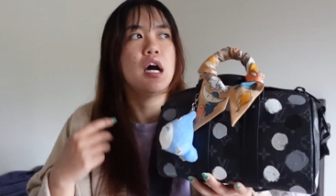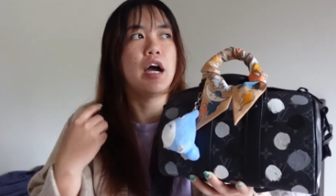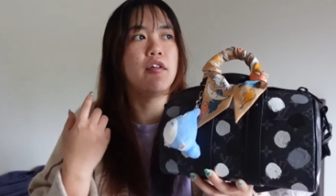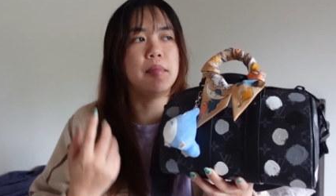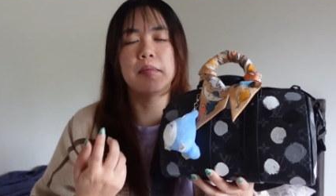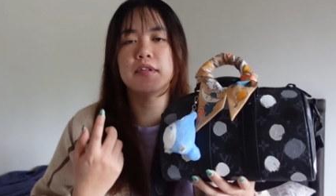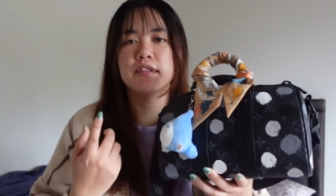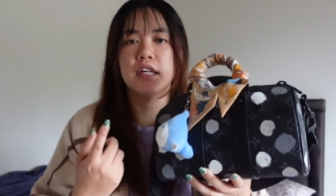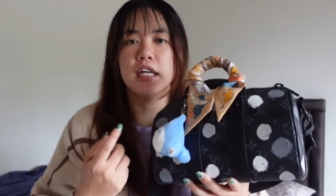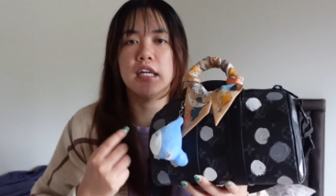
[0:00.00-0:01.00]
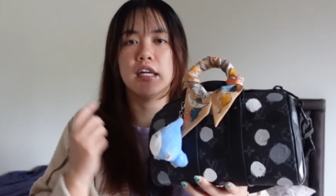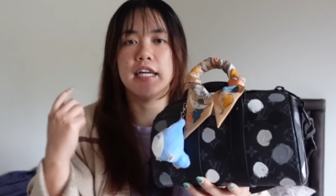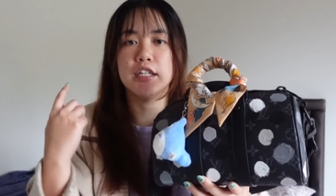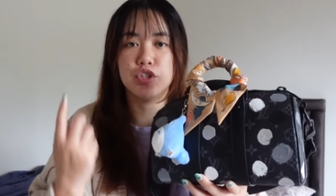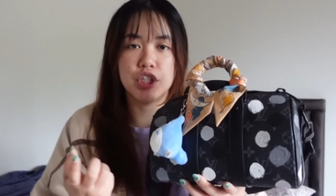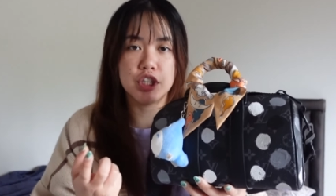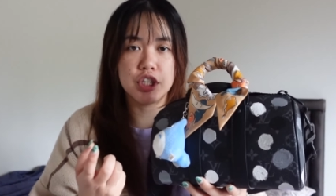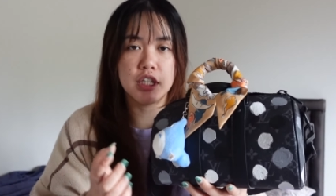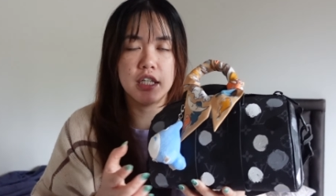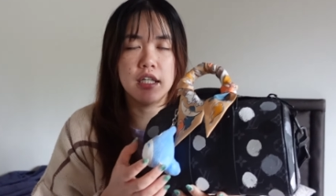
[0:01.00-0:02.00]
I remember seeing a
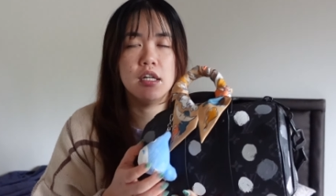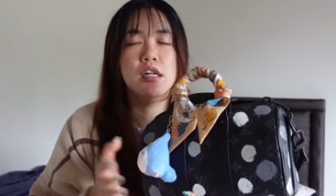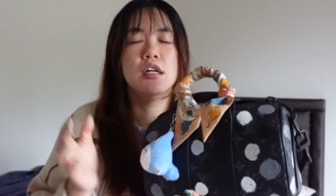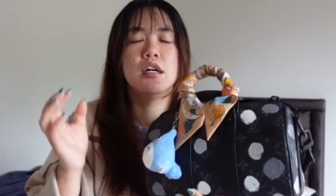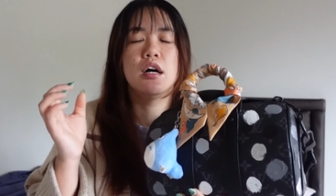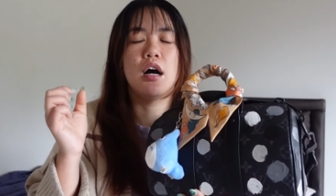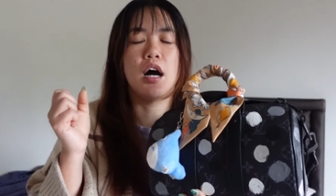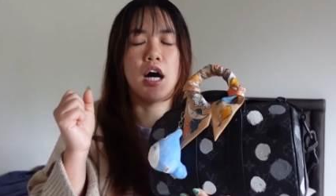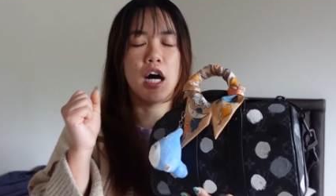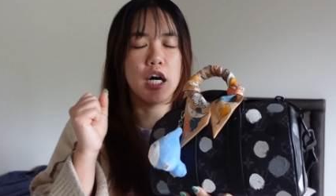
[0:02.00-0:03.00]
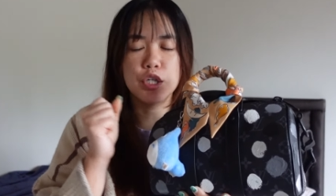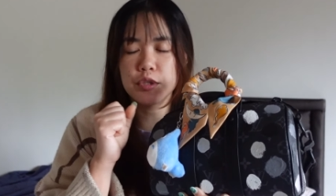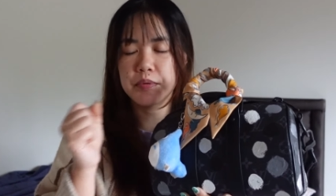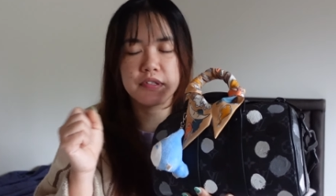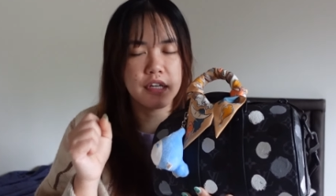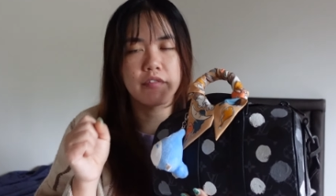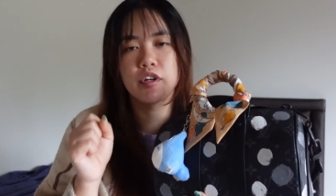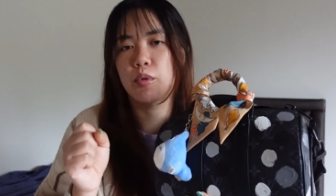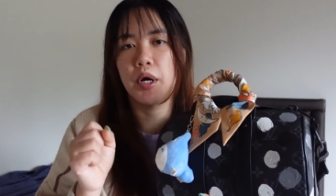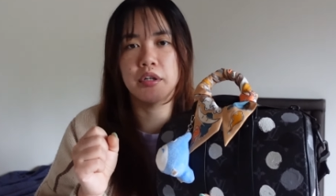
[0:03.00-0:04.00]
Jiji, 100%
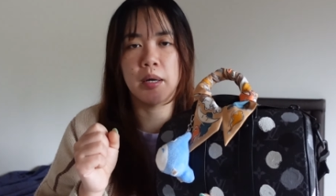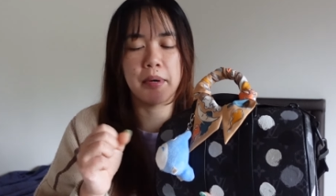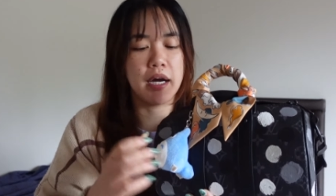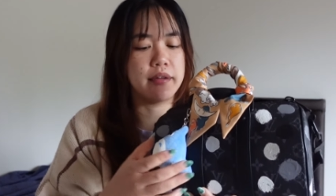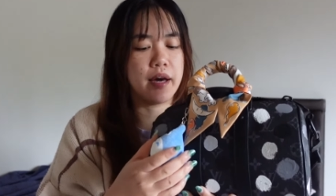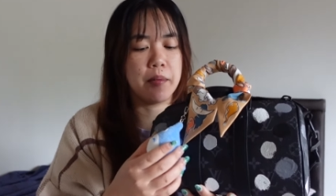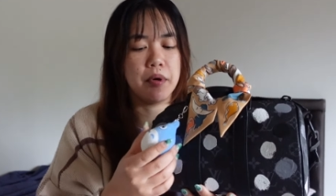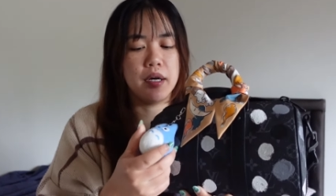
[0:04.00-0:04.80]
regret not buying that